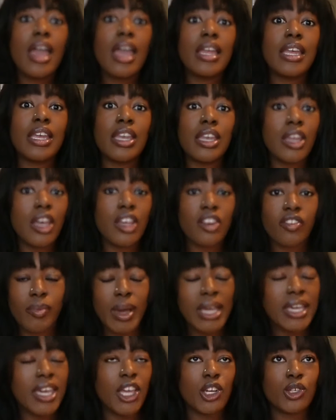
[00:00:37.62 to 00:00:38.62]
none of
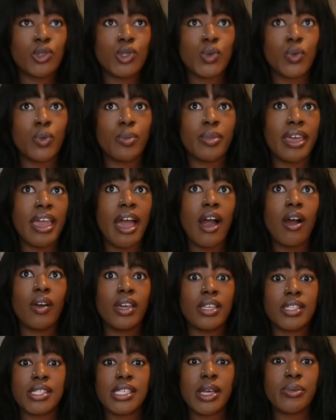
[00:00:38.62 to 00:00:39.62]
my candles will be out
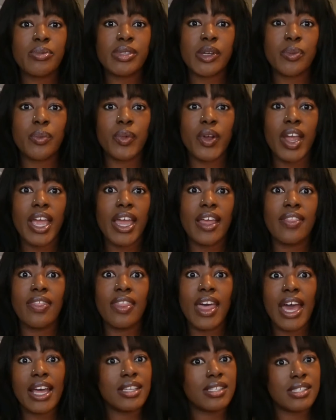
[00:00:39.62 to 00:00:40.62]
in September, and
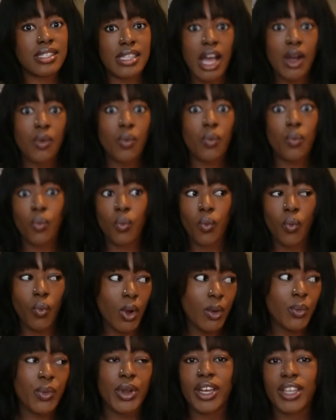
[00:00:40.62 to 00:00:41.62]
that is not
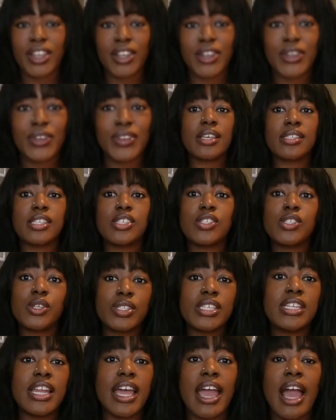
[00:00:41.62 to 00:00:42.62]
what we're gonna do. So
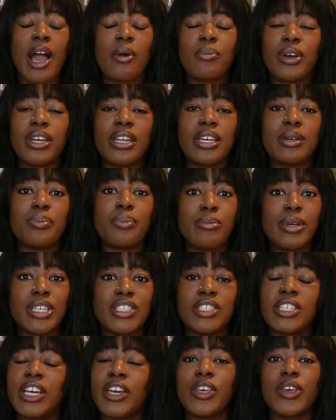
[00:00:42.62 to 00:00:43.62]
today I'm gonna pretty
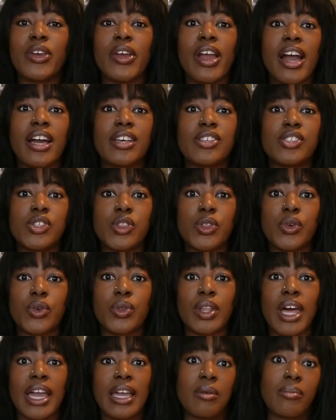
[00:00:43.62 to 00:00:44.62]
much take you guys through
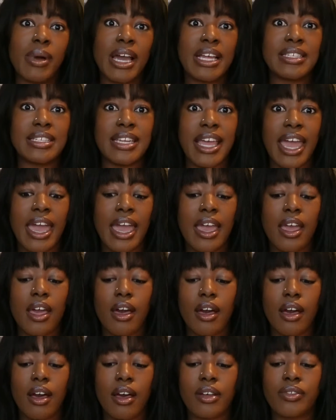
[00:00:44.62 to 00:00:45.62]
like my day
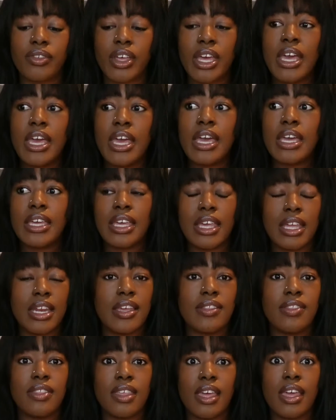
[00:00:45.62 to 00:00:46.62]
of
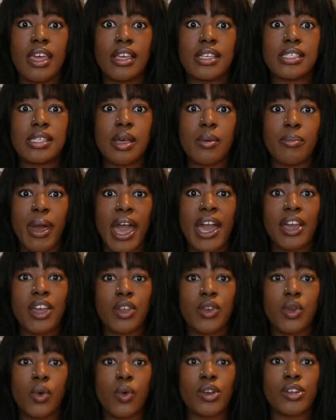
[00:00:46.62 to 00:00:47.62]
getting things back
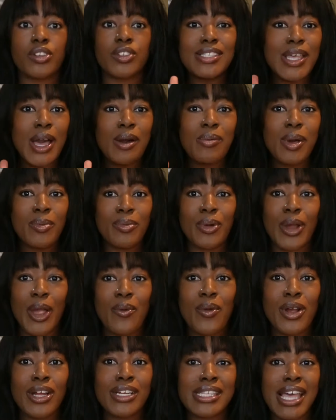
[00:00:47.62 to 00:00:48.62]
in order. This is how my
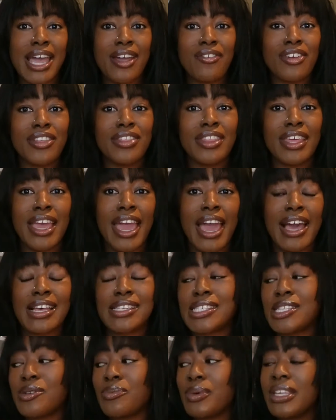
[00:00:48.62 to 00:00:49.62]
brain works. Everything
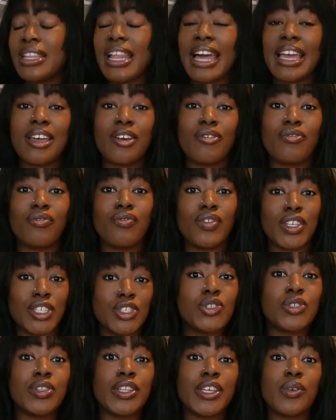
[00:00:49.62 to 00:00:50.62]
has to be like
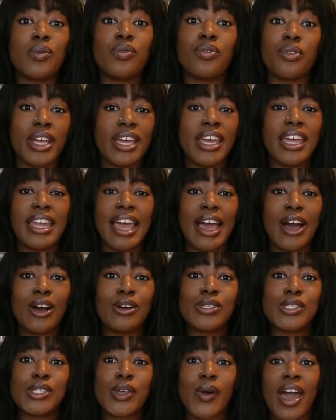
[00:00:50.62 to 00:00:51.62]
visually written
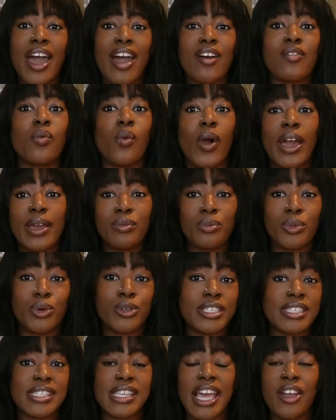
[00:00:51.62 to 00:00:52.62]
out, so I have
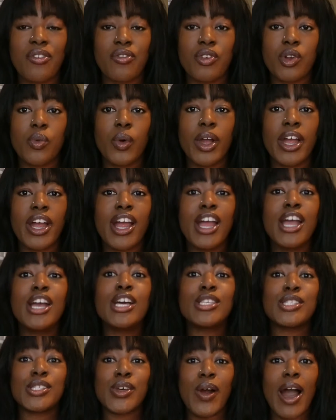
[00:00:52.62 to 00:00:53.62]
whiteboards everywhere.
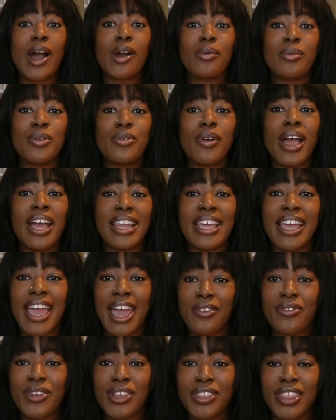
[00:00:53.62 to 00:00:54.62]
So I'll be writing
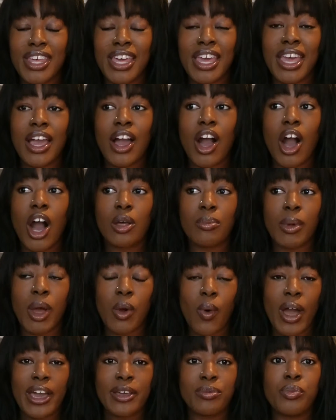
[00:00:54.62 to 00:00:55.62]
everything on my
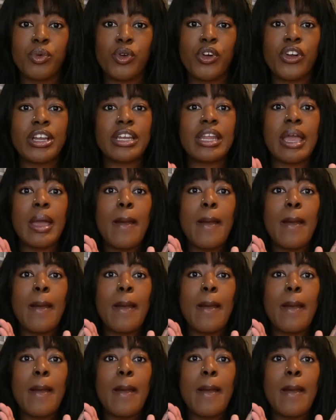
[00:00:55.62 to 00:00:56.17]
whiteboard.